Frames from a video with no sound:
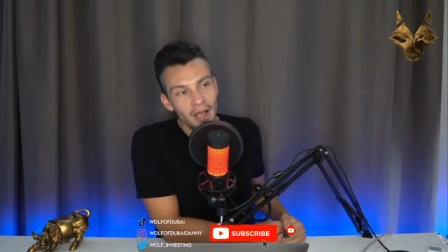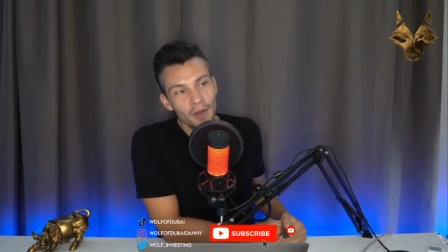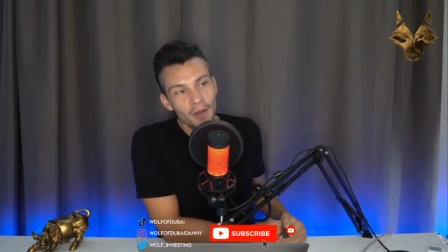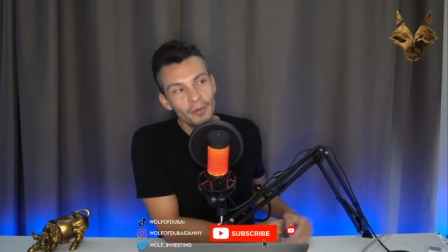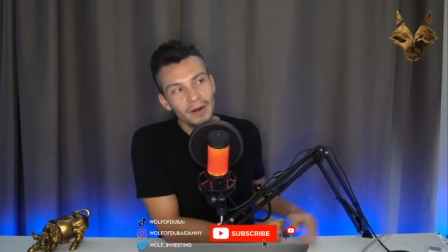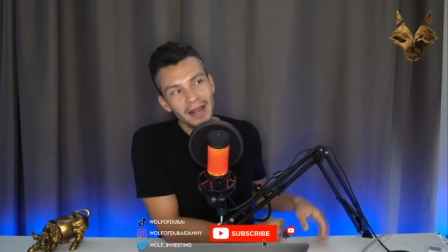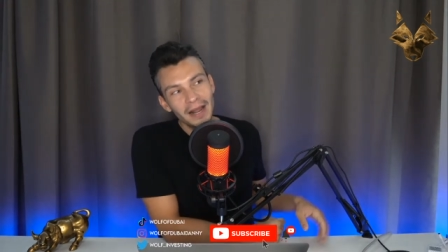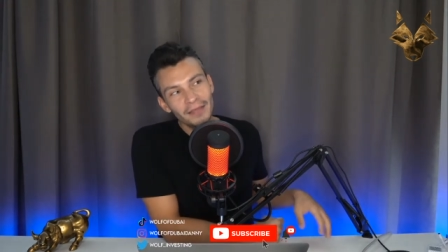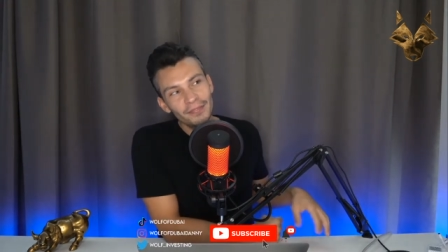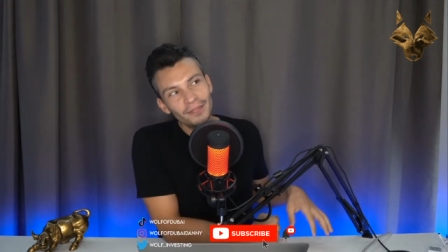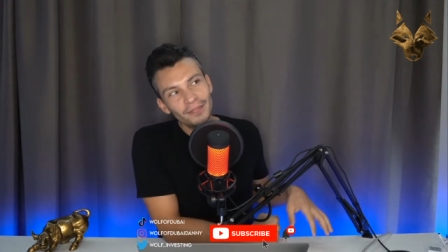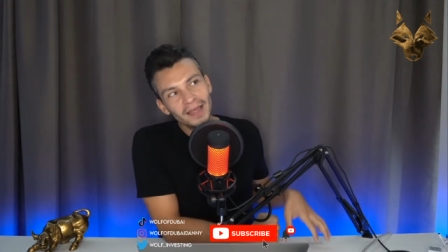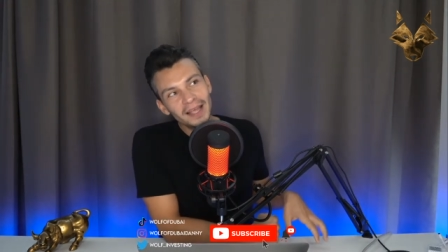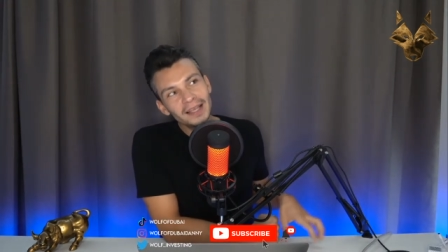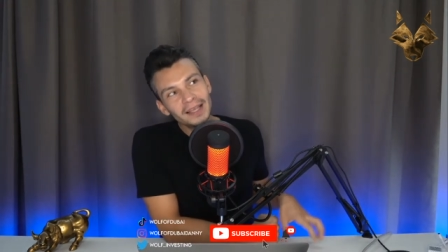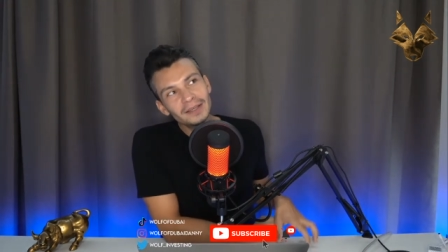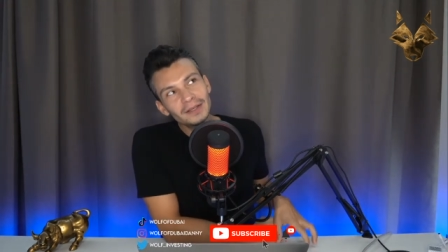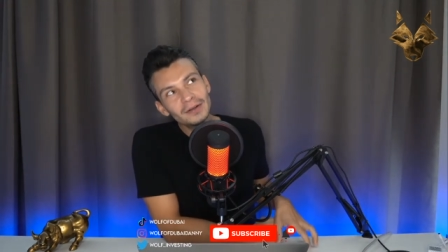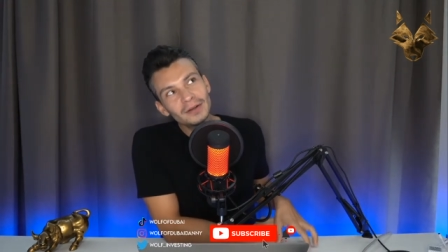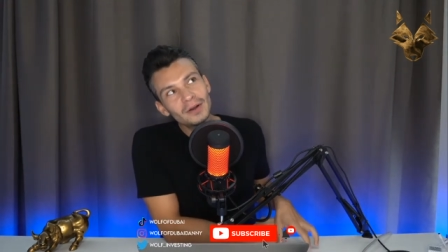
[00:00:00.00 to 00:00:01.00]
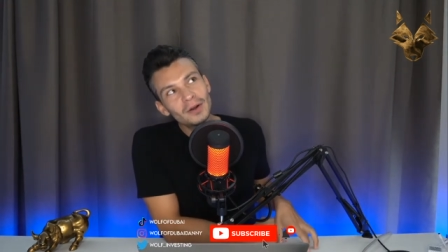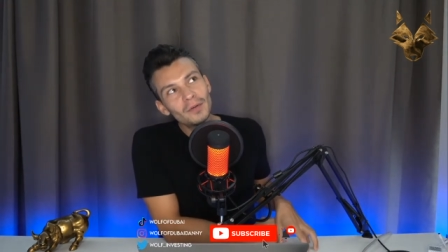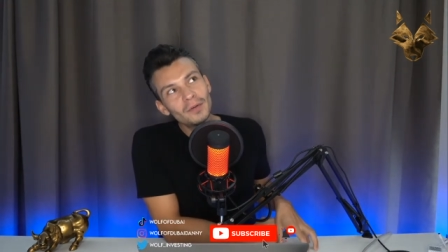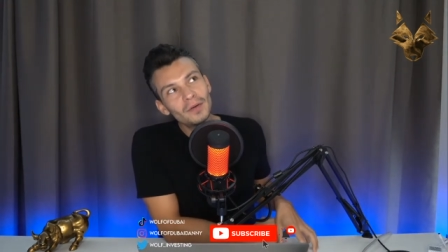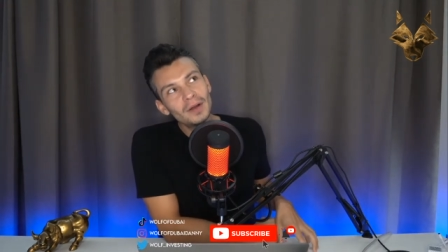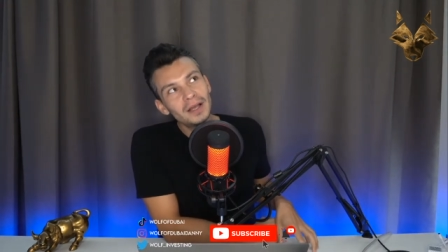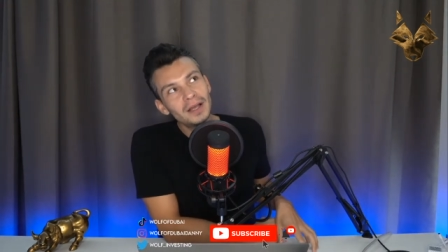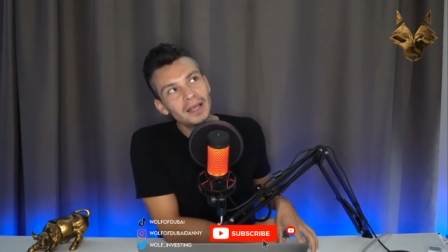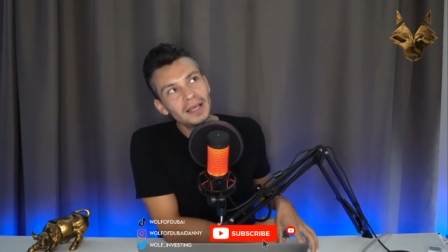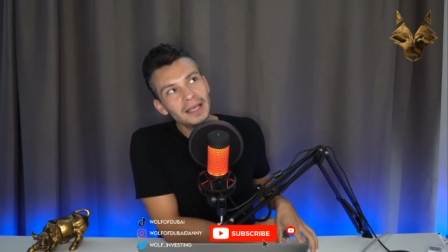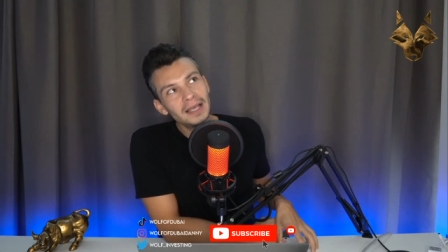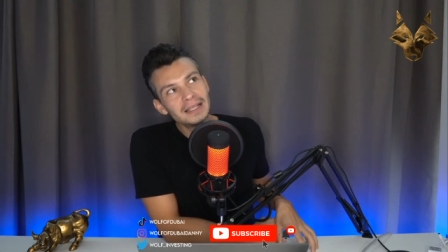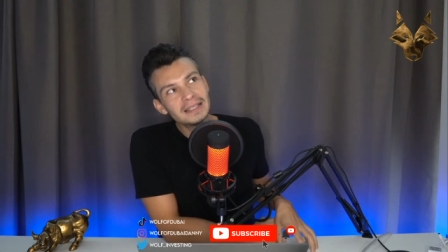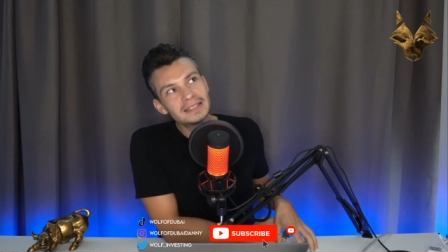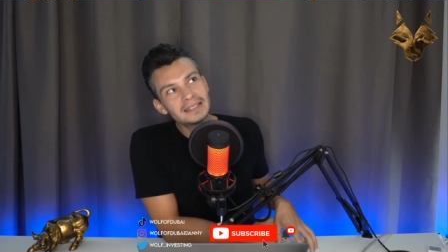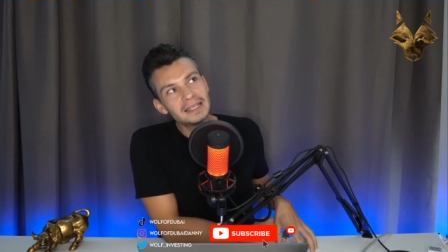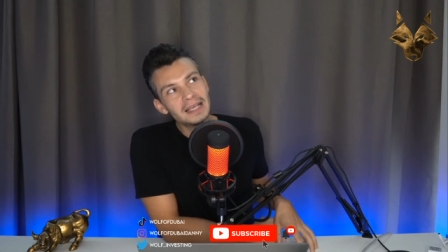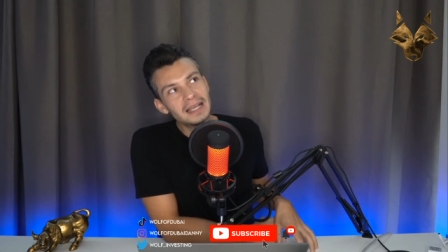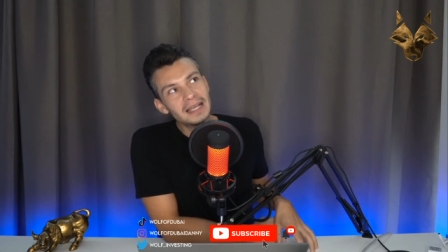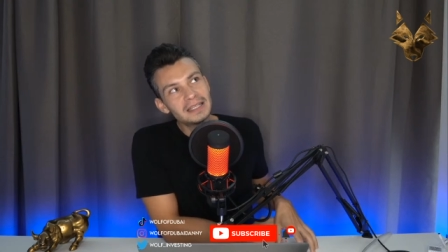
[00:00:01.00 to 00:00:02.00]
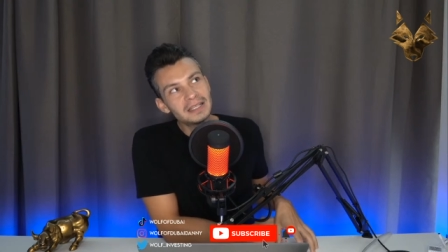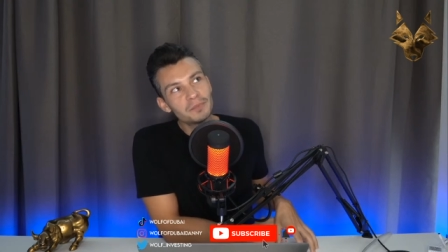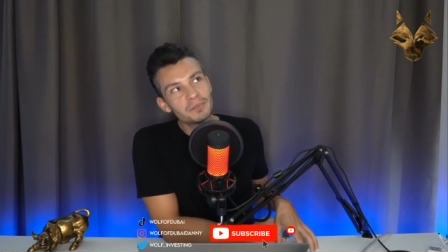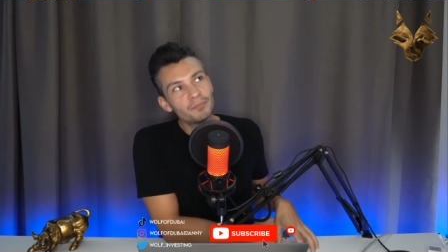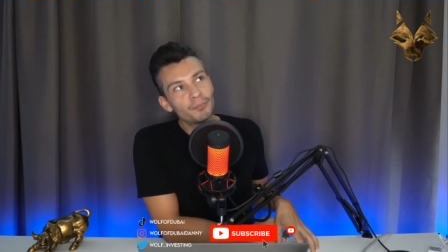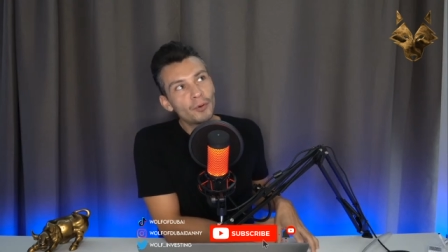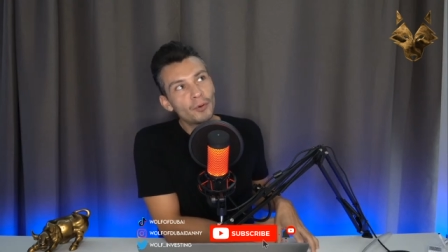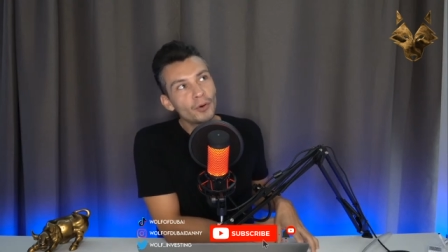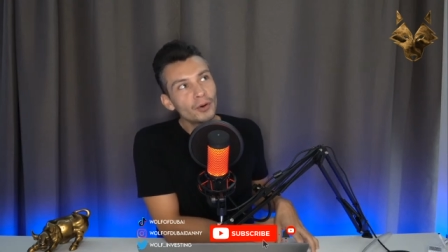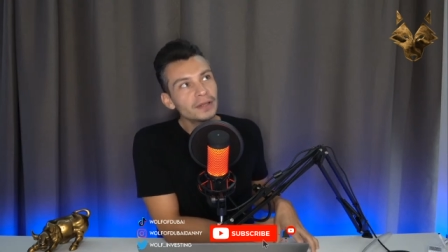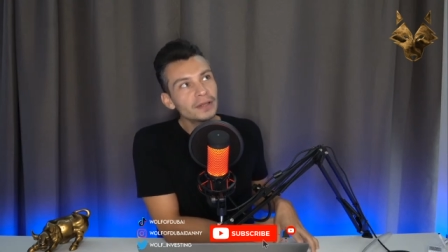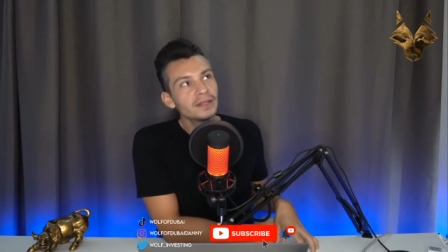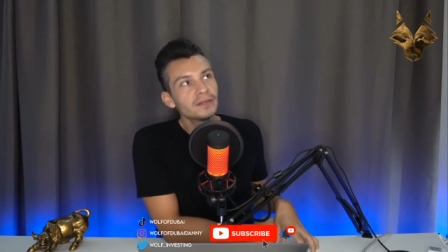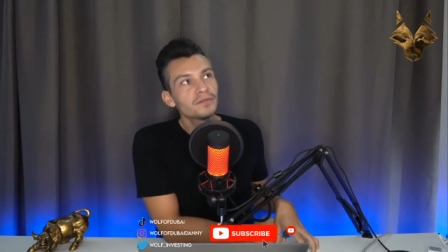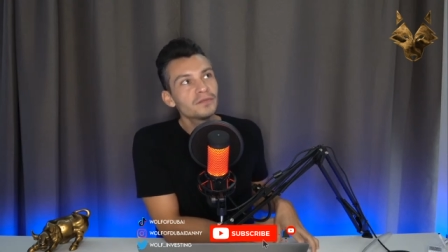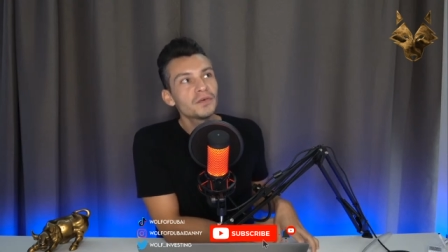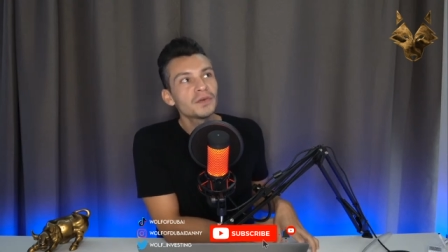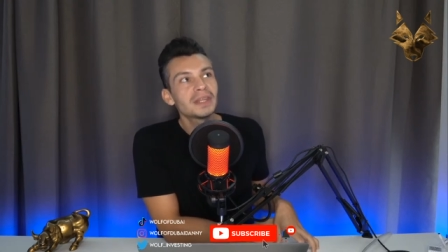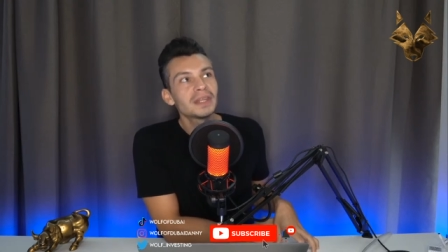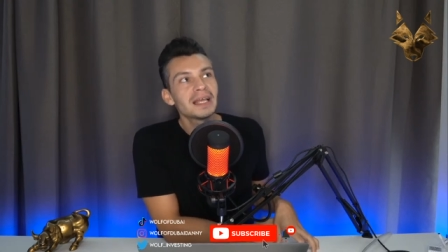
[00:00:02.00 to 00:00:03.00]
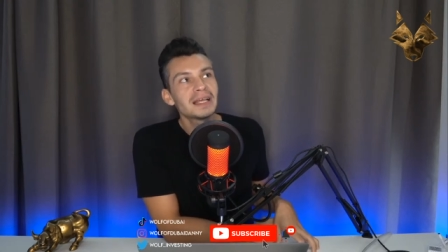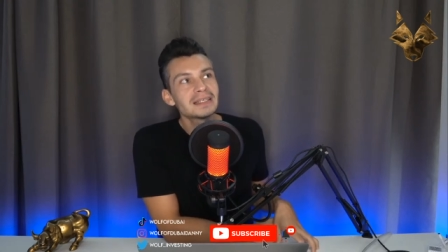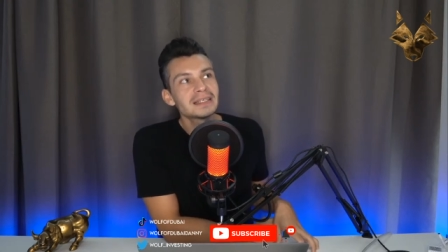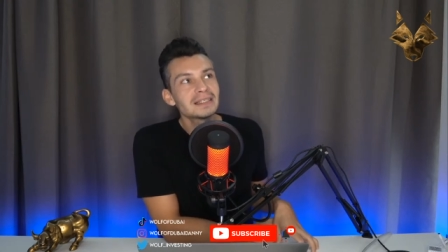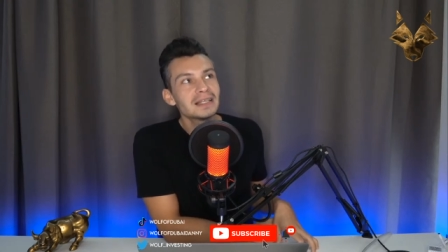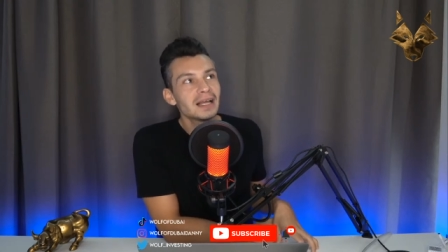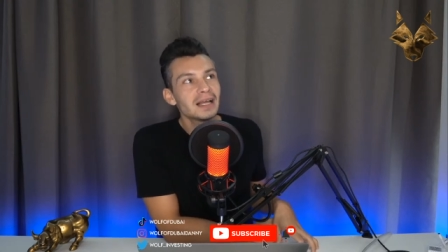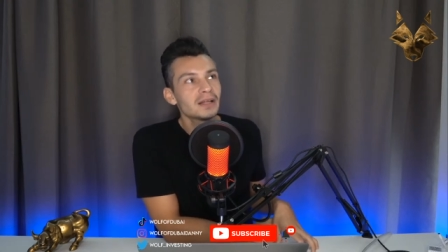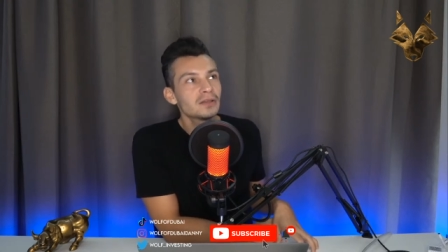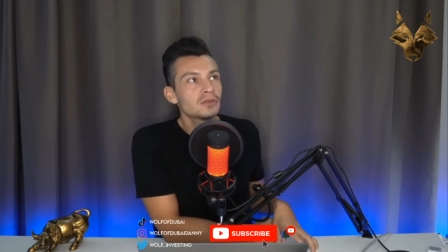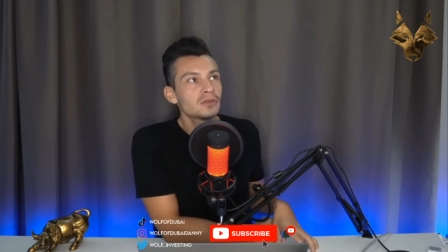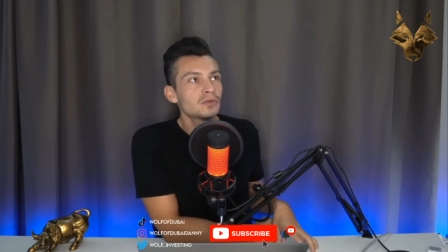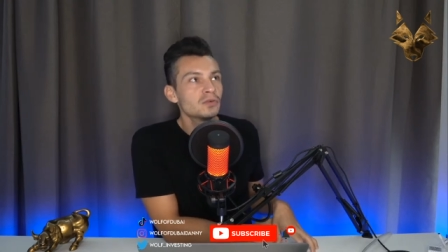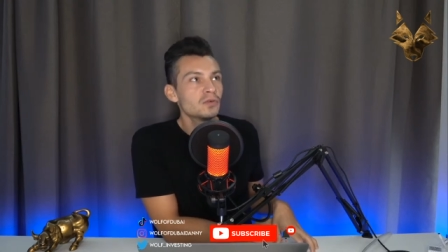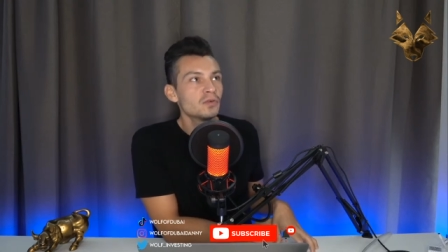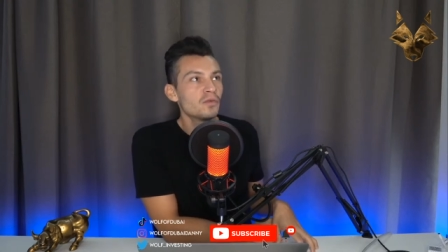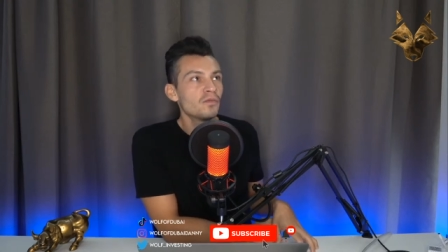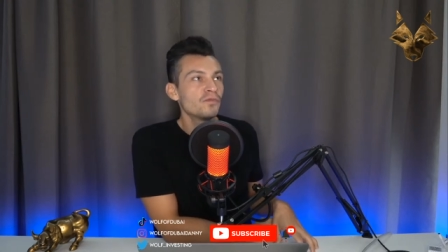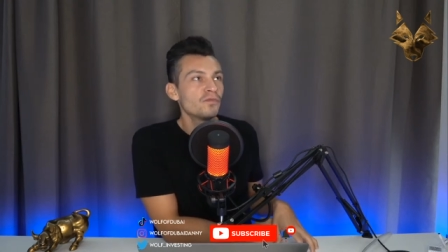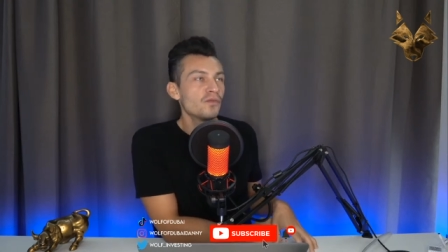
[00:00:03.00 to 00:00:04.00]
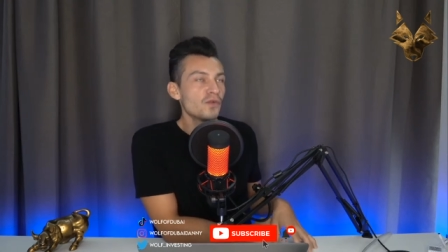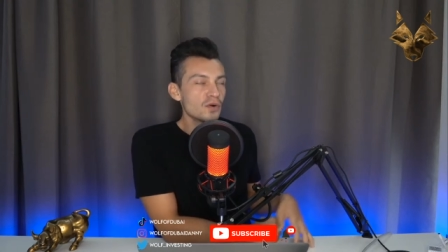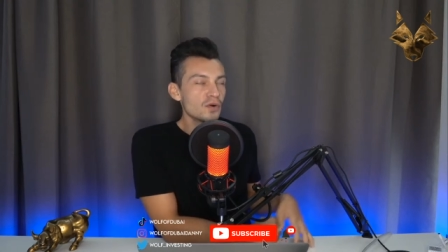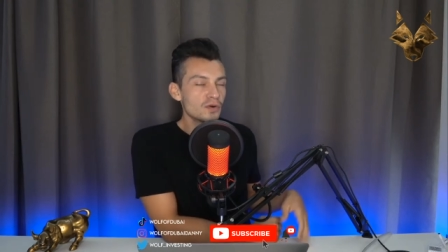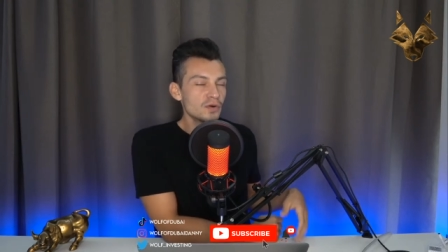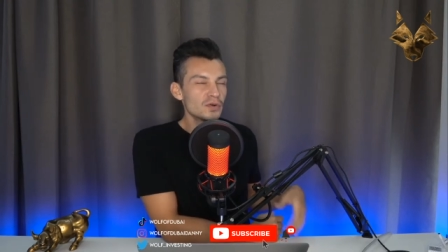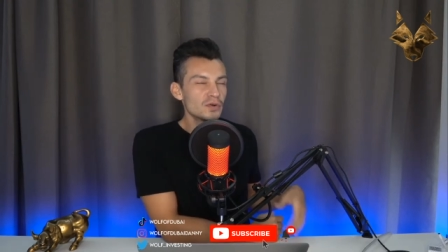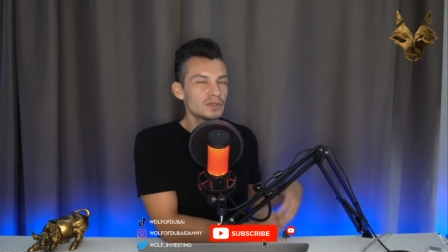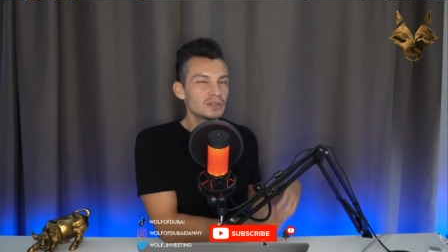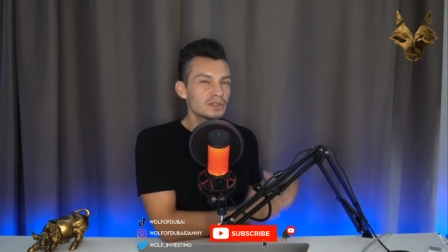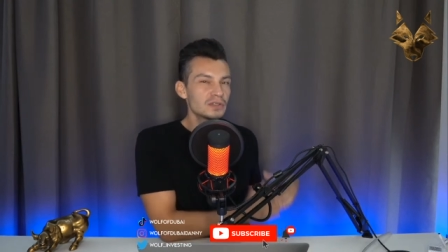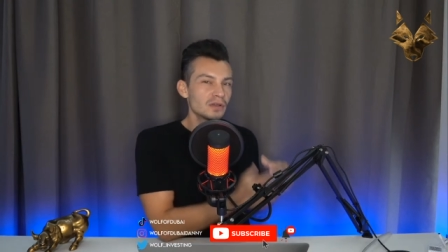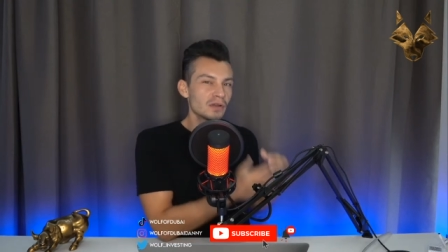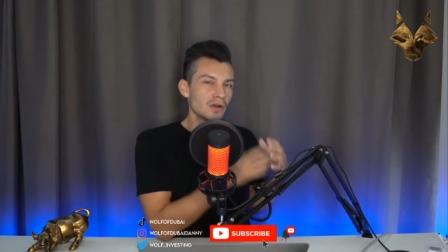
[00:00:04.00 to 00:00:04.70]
What I think, you know, it's important for Tesla to focus,